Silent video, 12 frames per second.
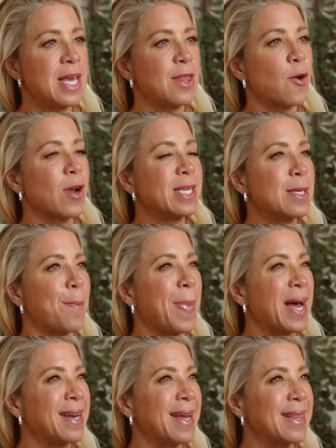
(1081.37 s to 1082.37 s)
There is a
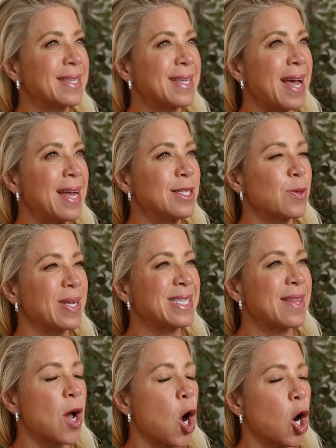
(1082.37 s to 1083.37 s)
button on the side. So I'd
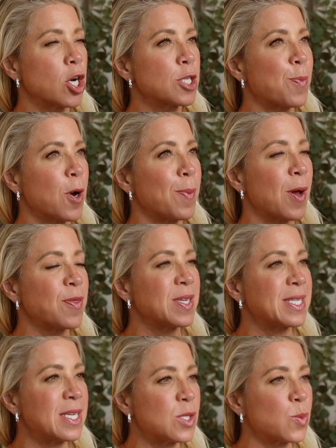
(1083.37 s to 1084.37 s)
say the hardest part about
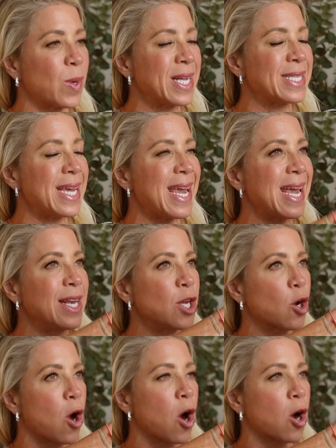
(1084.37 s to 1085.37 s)
this is when it's in
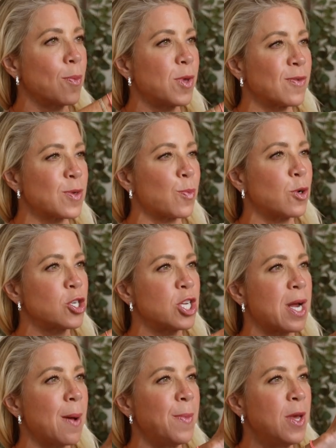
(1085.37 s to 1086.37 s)
your arm, you have to push it
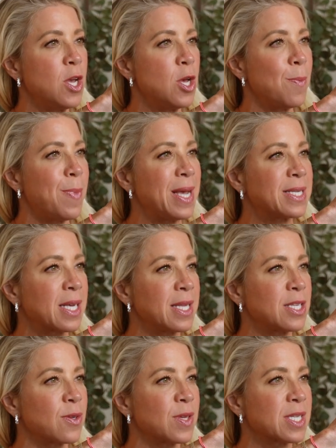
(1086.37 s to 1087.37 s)
up basically
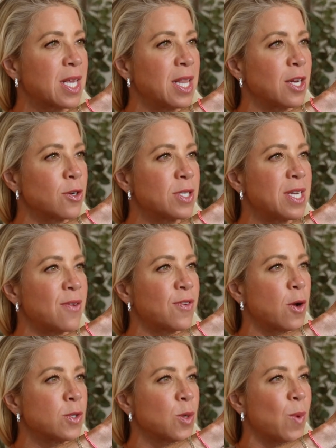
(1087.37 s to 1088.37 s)
so this clear stuff
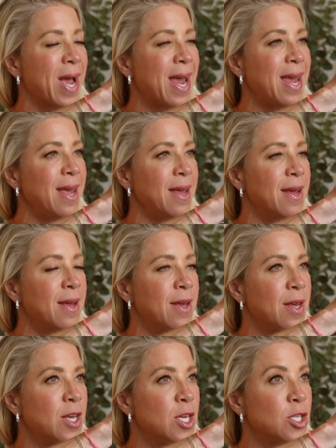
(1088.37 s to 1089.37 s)
goes away.
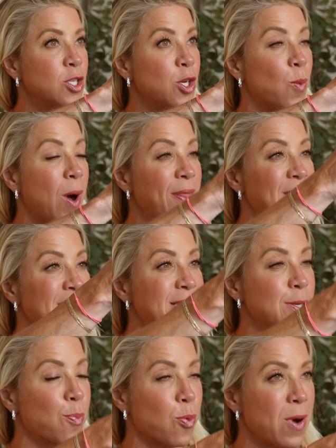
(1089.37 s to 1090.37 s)
So you want this
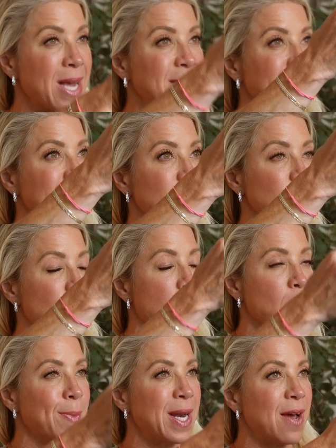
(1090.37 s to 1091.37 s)
depressed into your
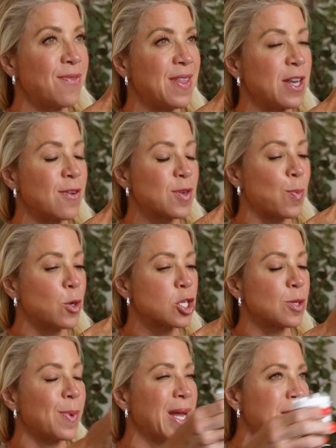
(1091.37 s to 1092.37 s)
arm enough, and then you have to push
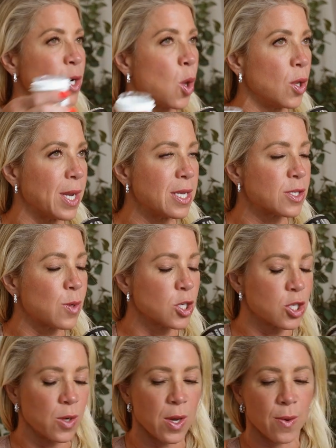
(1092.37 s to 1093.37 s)
the button and hold it. So I'll
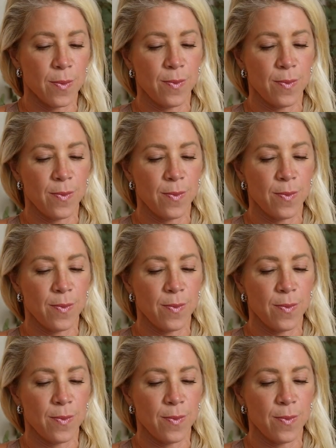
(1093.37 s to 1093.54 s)
show you.